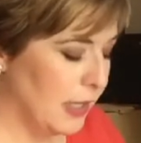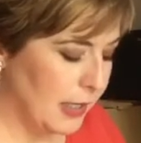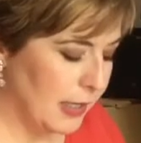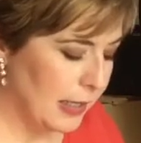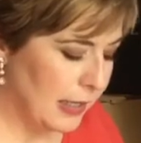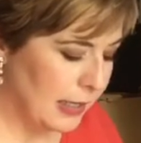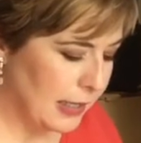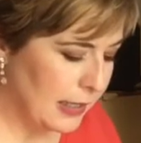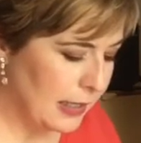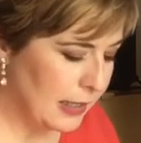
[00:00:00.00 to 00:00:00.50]

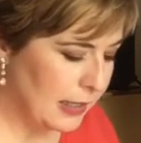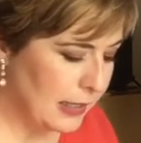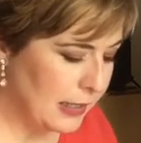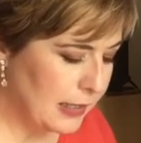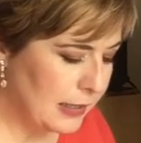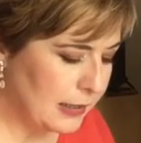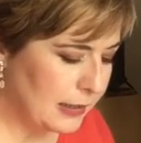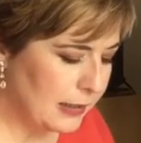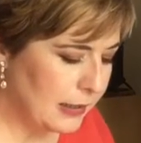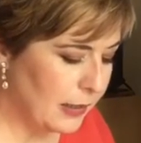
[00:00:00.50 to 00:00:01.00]

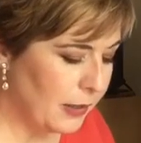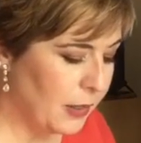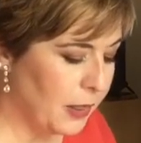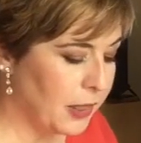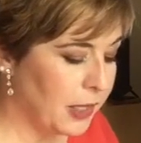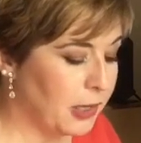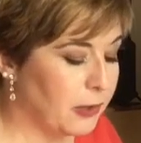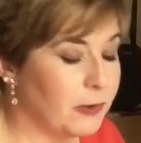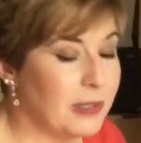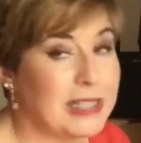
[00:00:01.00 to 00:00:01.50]
And
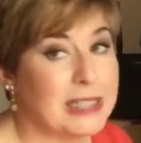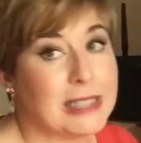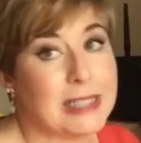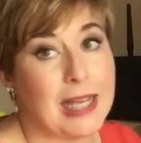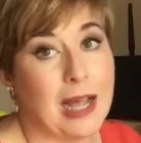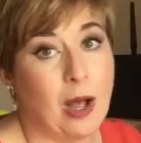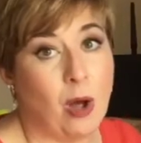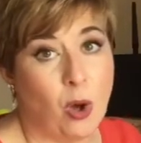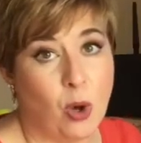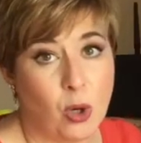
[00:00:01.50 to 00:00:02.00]
there is a
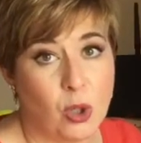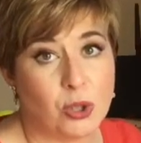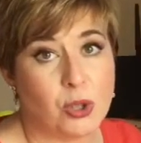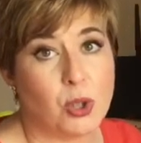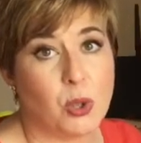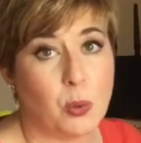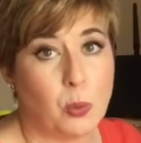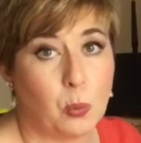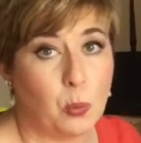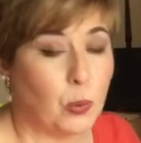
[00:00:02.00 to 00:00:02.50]
hot
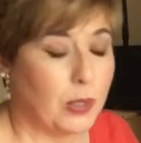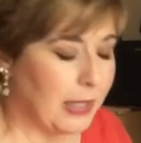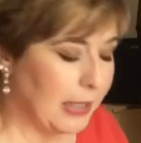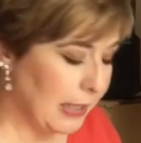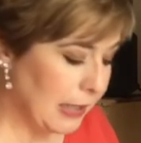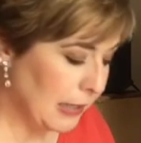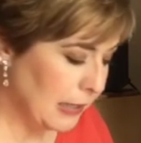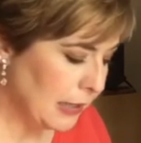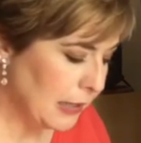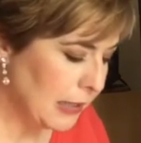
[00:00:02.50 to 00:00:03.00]

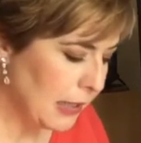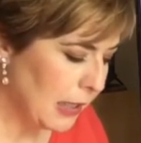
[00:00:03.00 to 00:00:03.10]
wind.